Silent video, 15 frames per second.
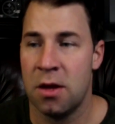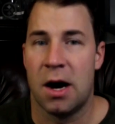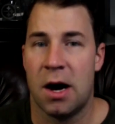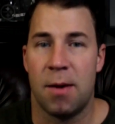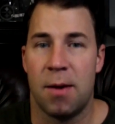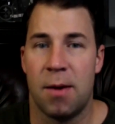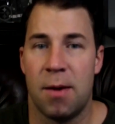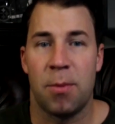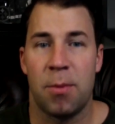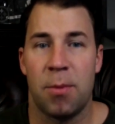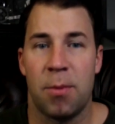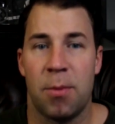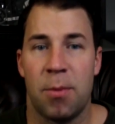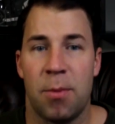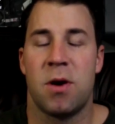Um, a couple
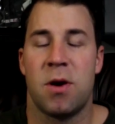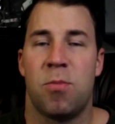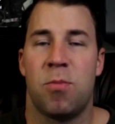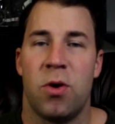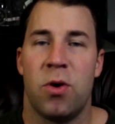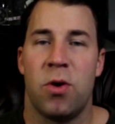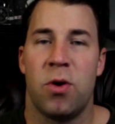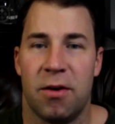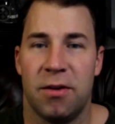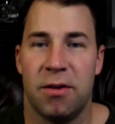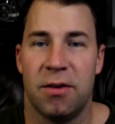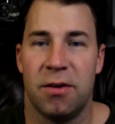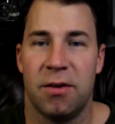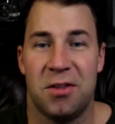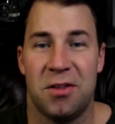things I want to point out
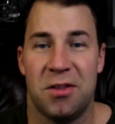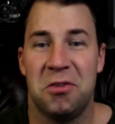is this